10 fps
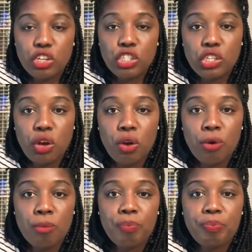
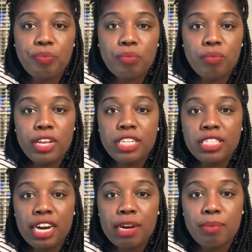So the
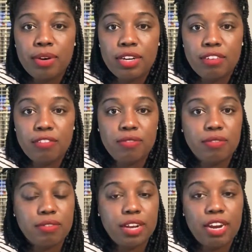entire point of
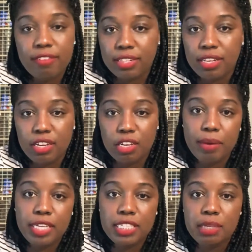everything you
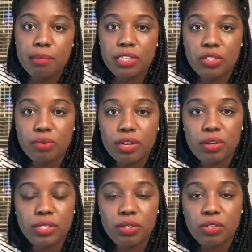may see me doing
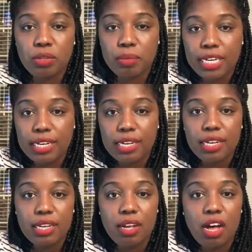on social
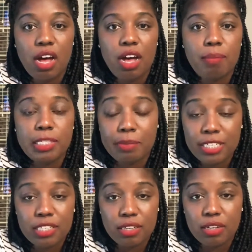media,
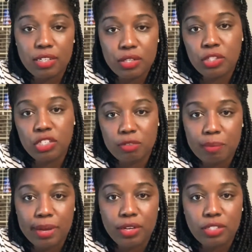especially on YouTube with
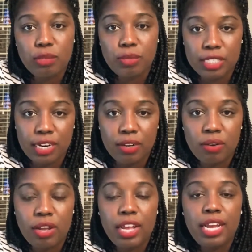my YouTube
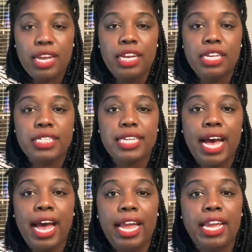channel, is
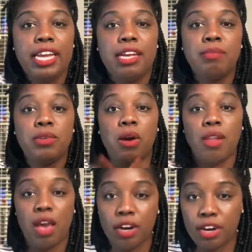I am no
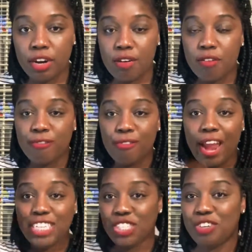longer
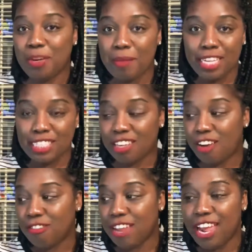fracturing
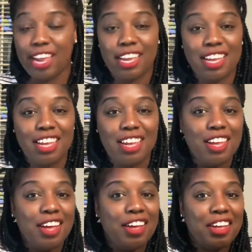myself. Like,
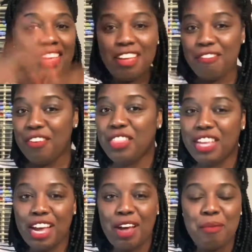if you
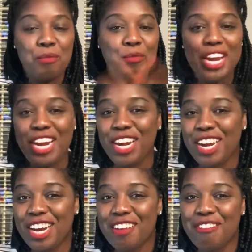think I'm
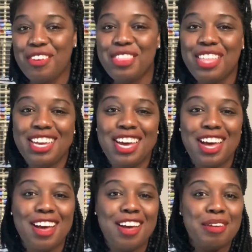weird, if you think
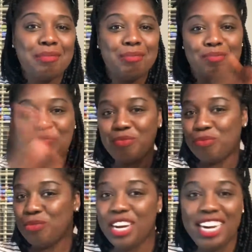I'm
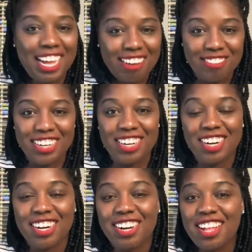
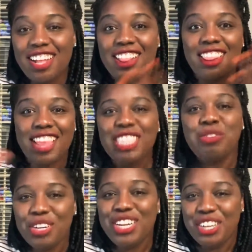whatever, that's
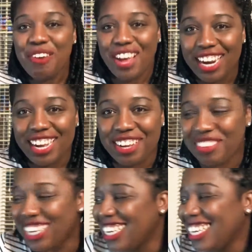really who I am.